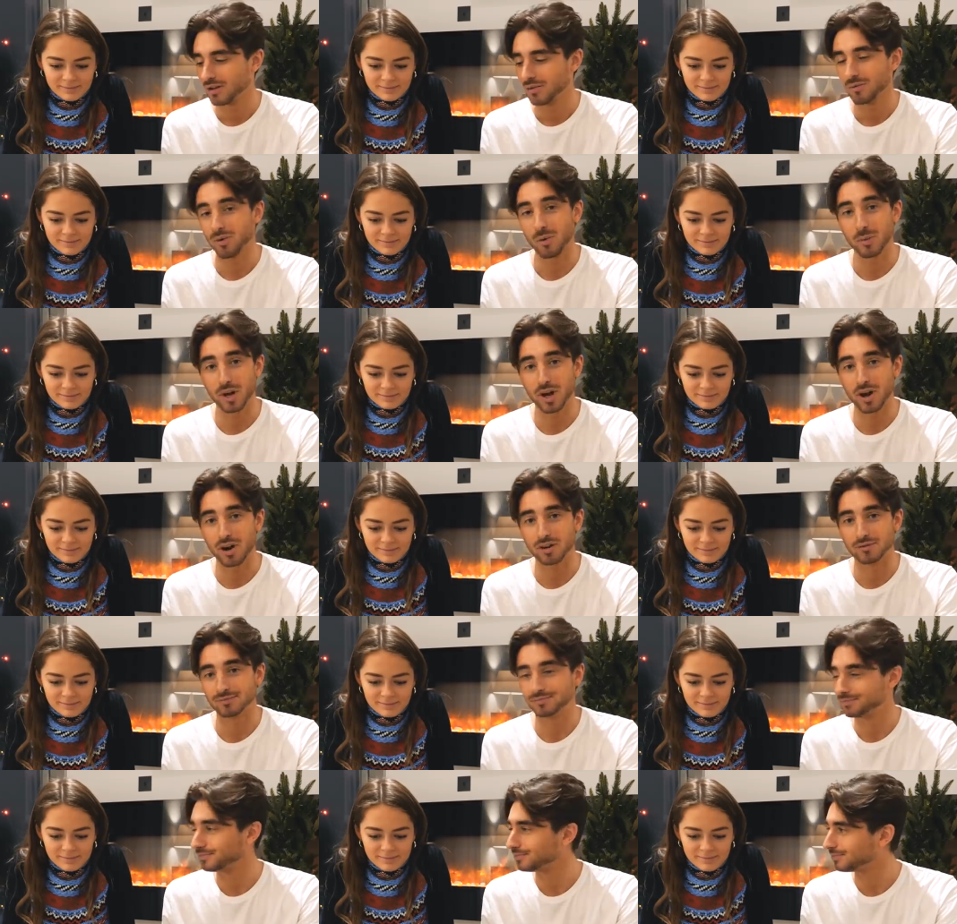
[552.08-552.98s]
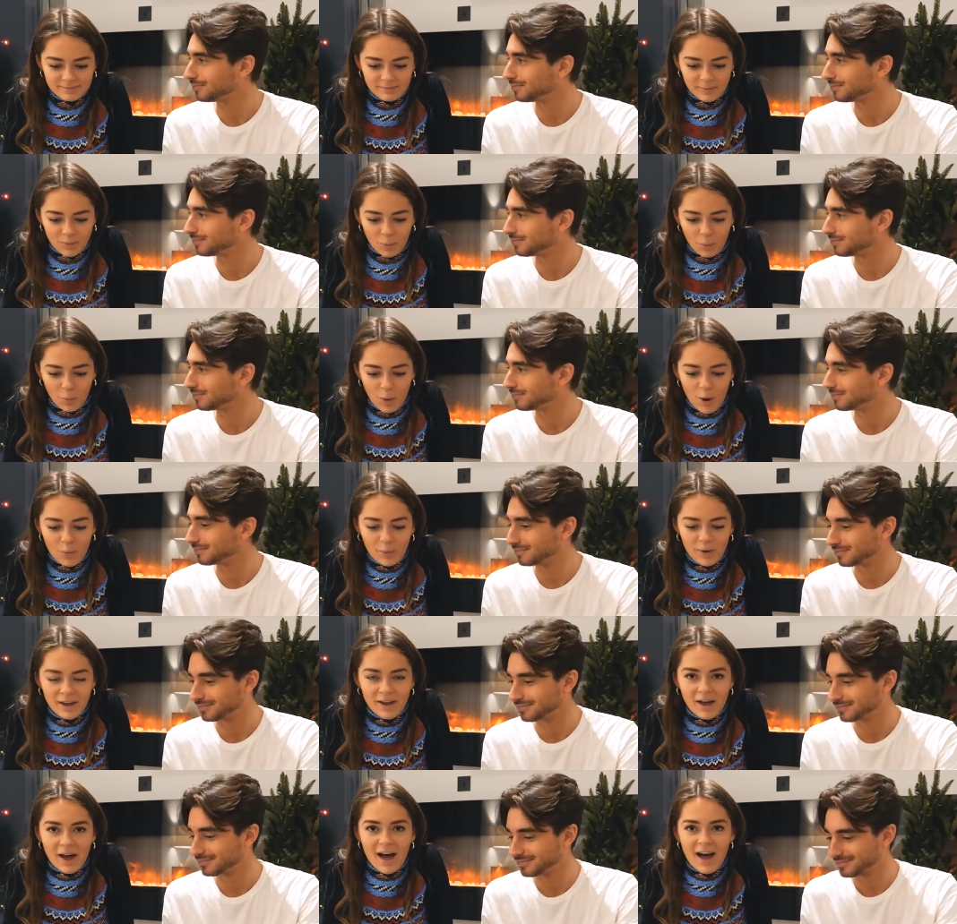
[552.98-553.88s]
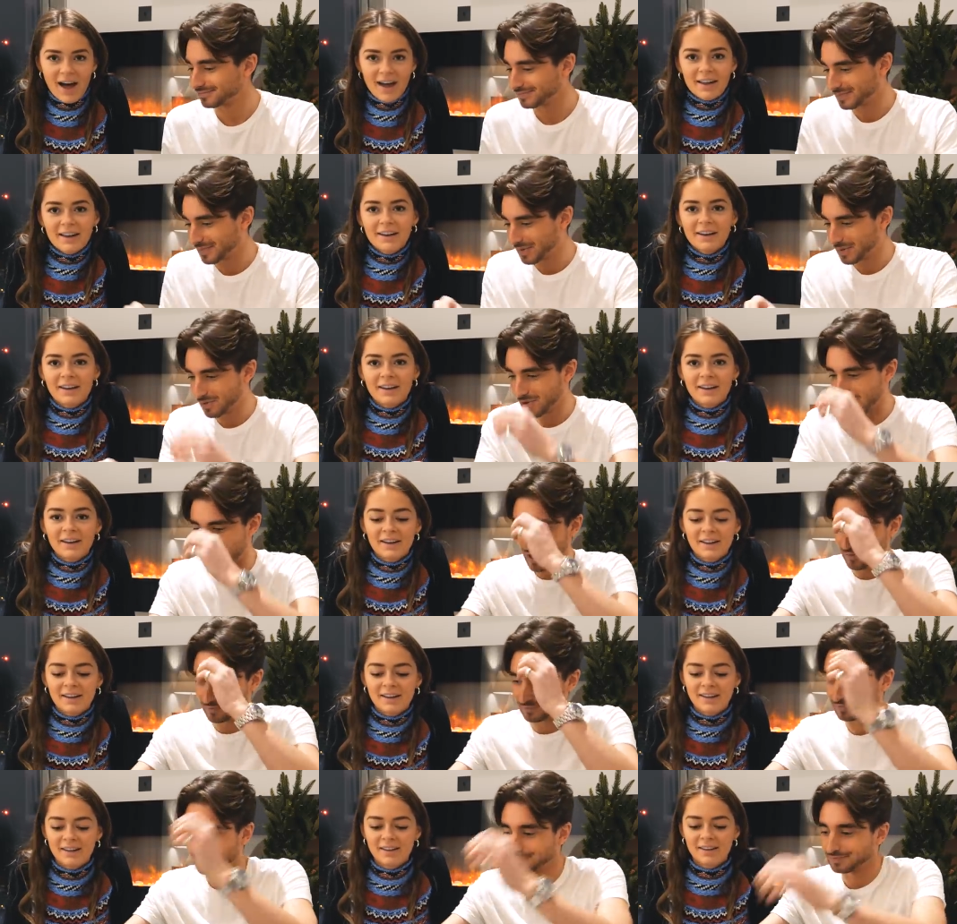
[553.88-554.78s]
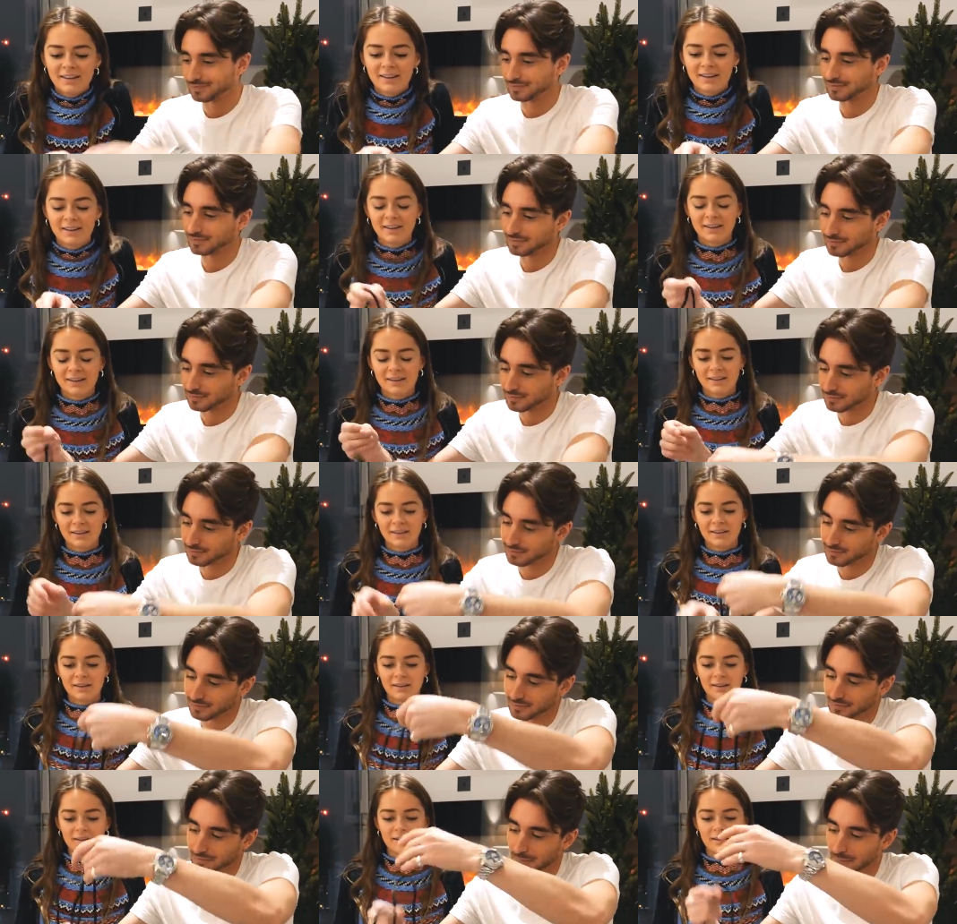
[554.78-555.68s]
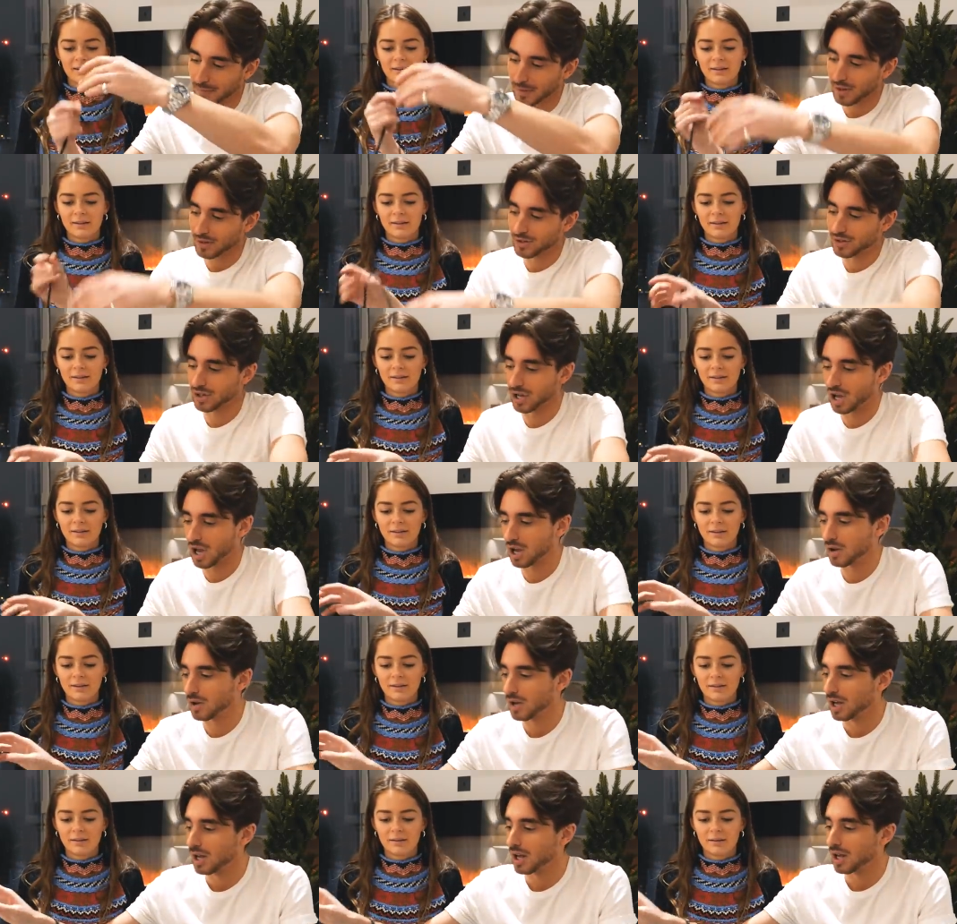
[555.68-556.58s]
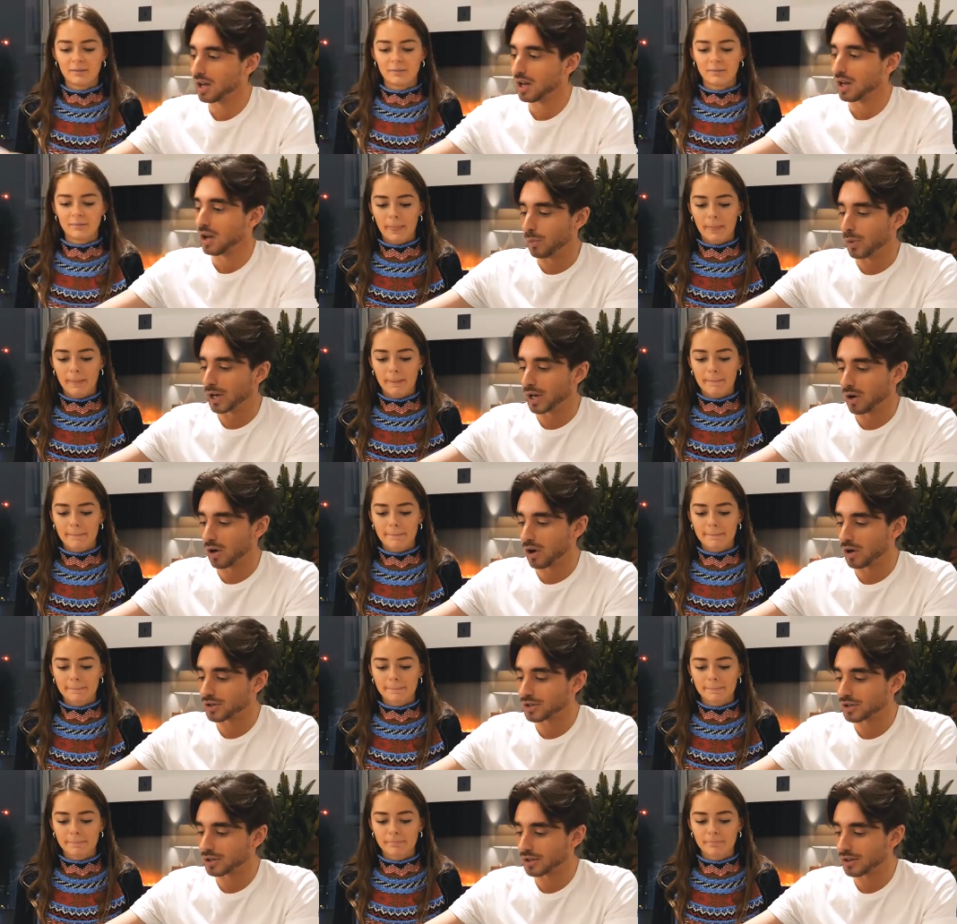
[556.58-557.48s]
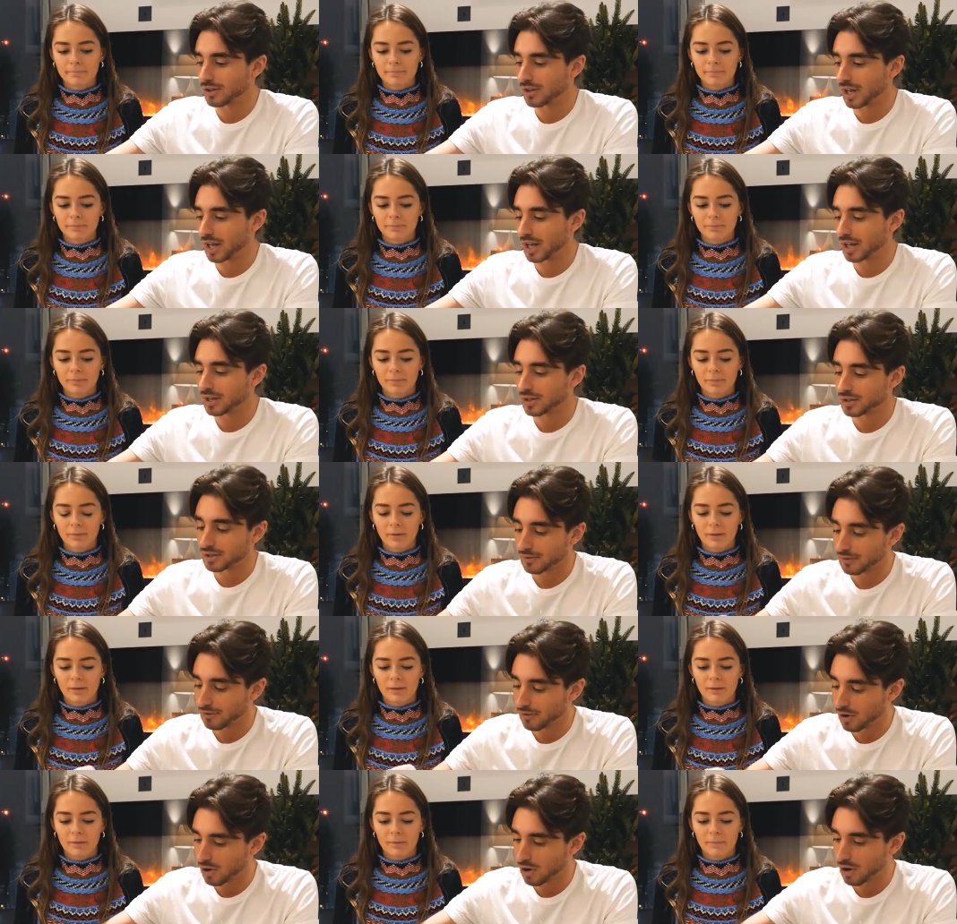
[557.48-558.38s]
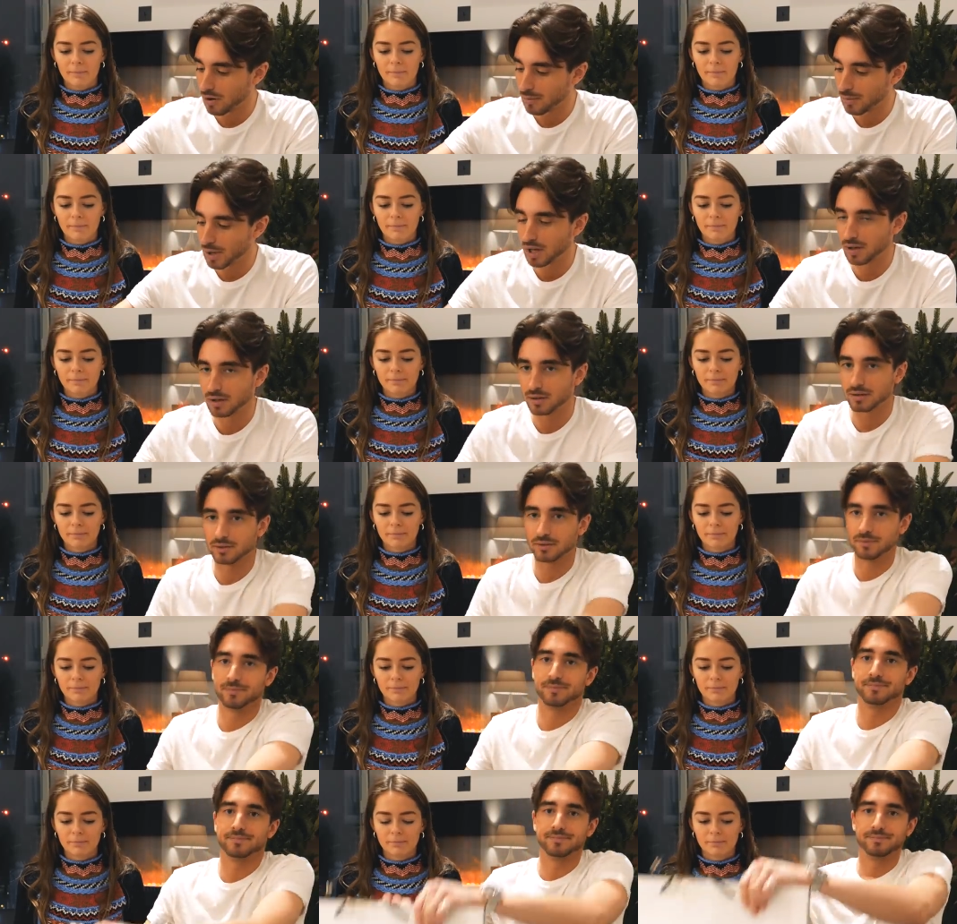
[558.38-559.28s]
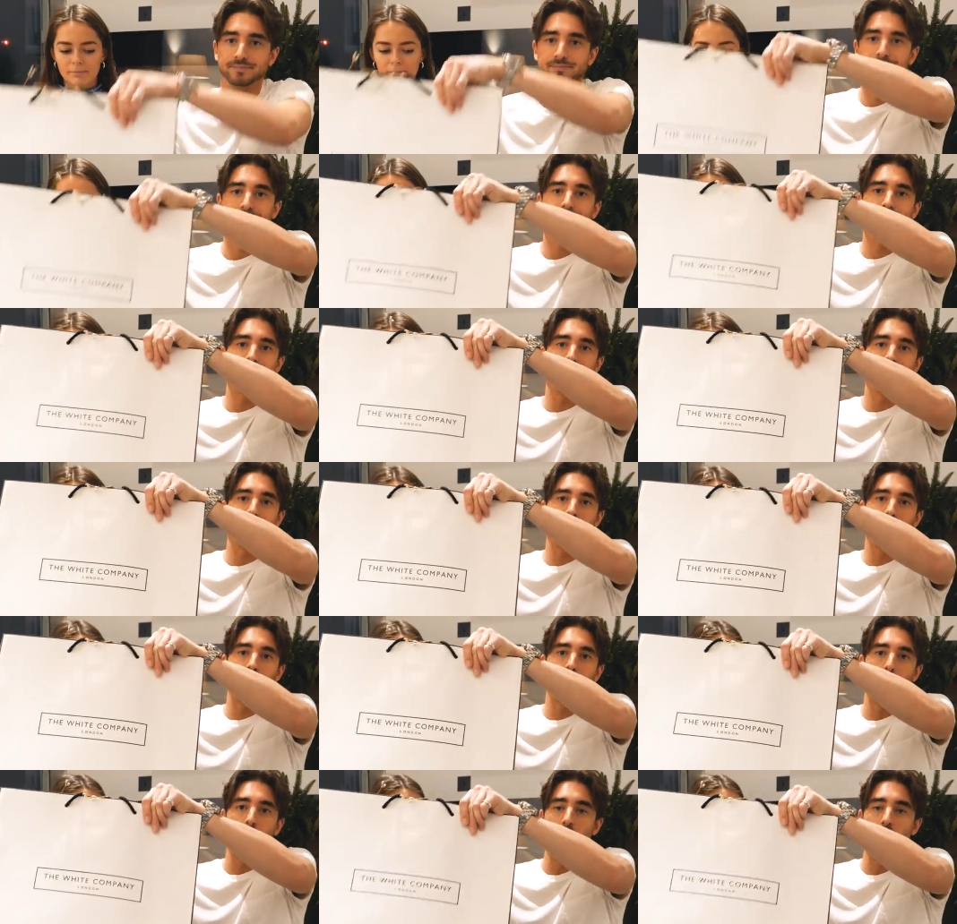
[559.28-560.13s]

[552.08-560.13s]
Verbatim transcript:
Speaker 1: what we got.
Speaker 2: What we got!
Speaker 1: Right. So we got things from The